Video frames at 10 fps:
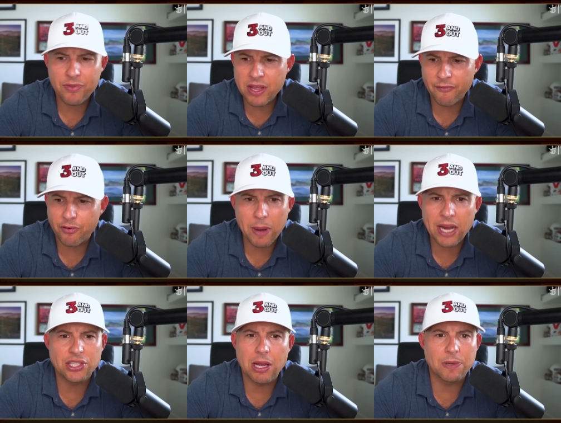the
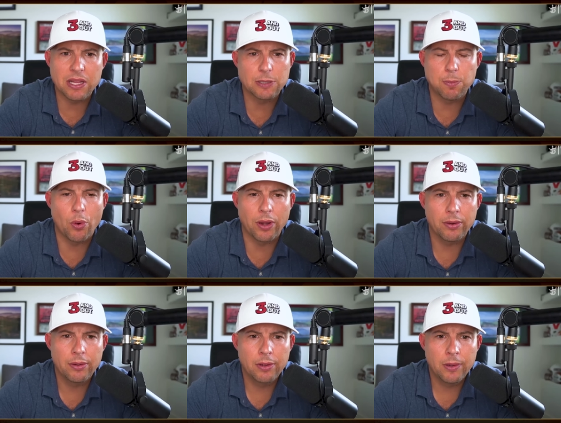information up to this point.
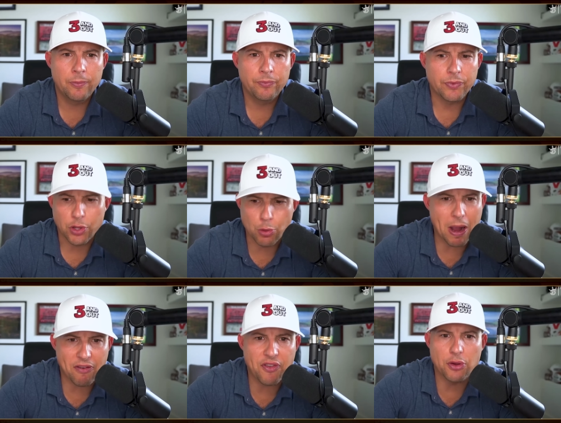You
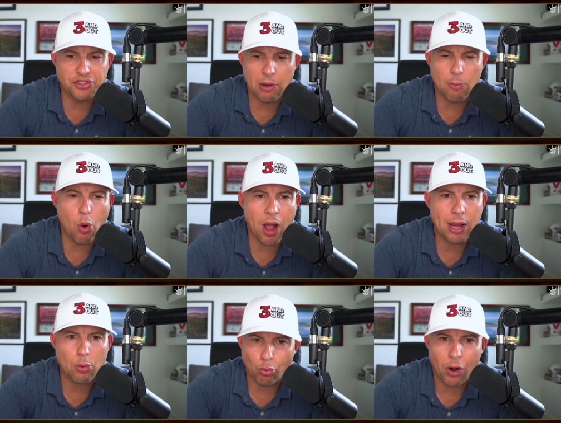might feel some
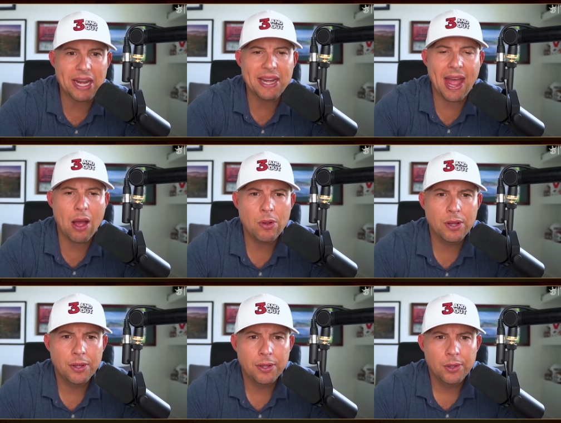way right now.
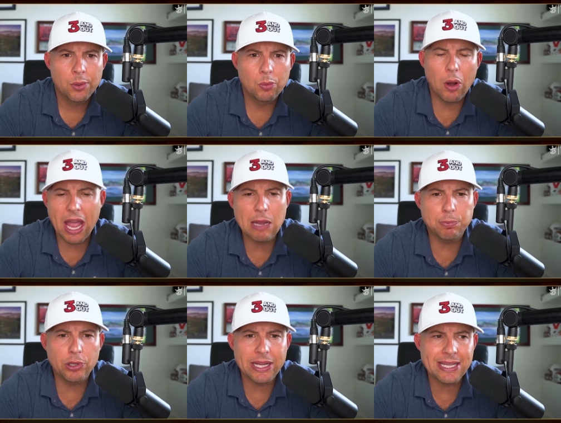Well,
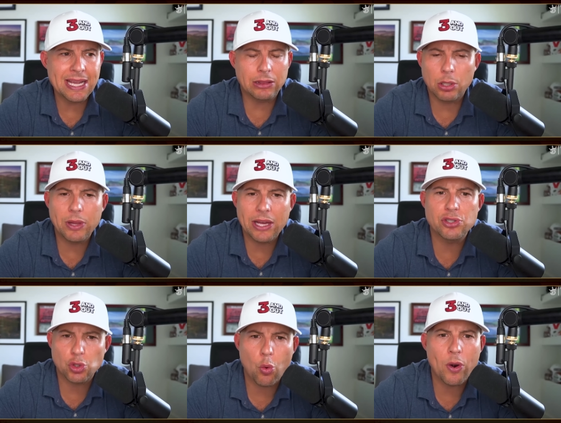April 18th,
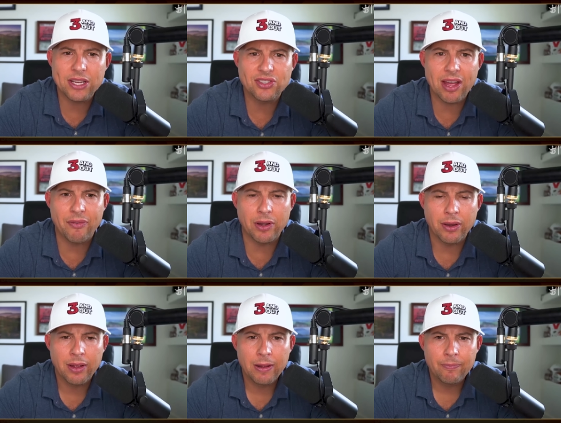2027,
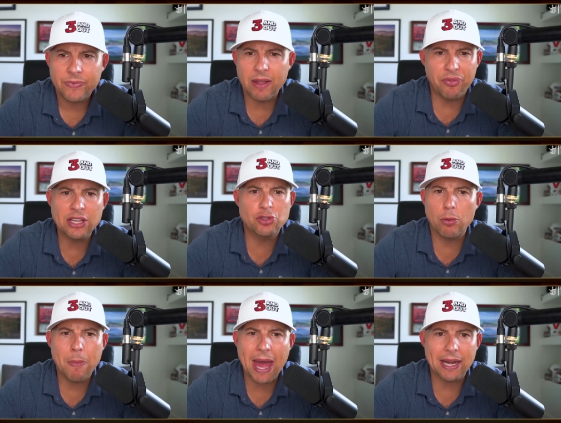if things
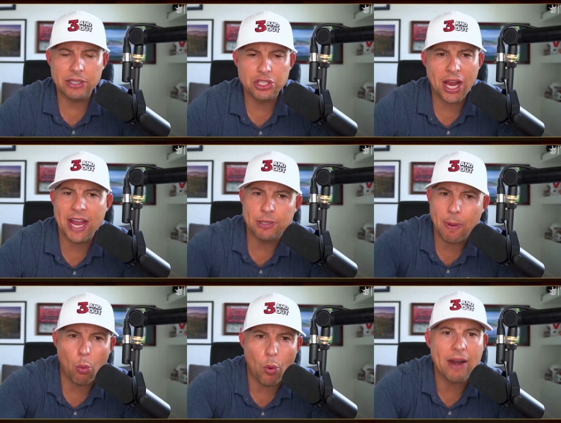dramatically change
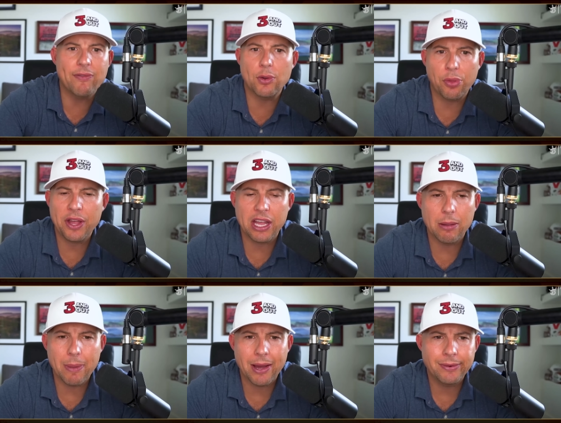about whatever you're thinking
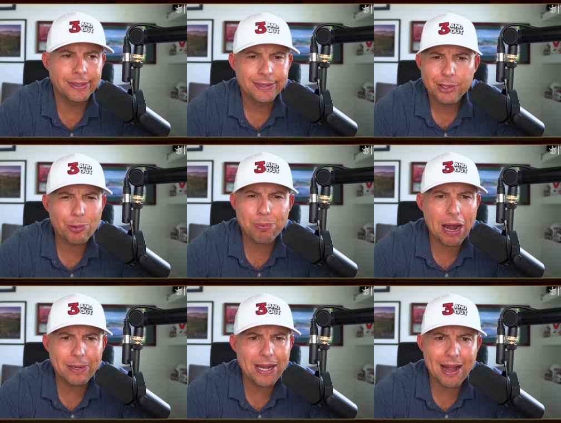about, you're
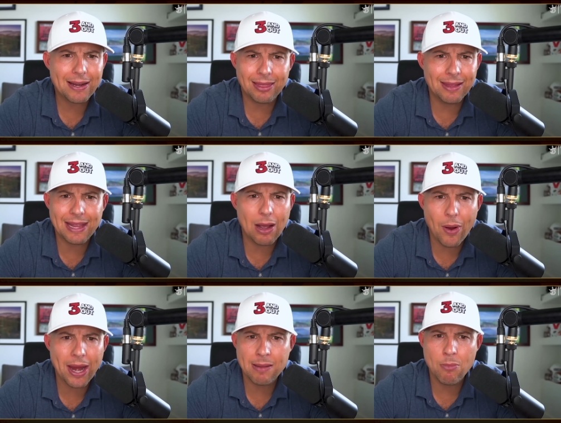probably not going to think that
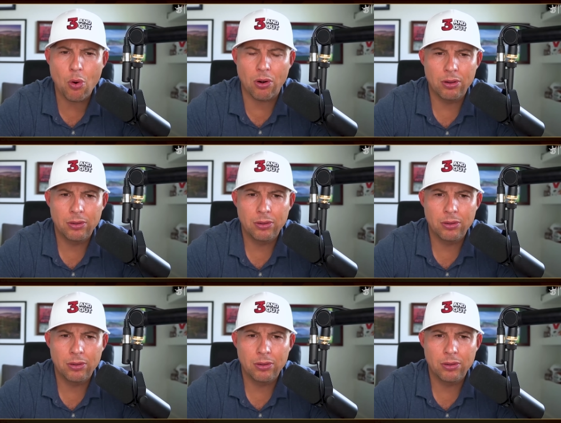way anymore.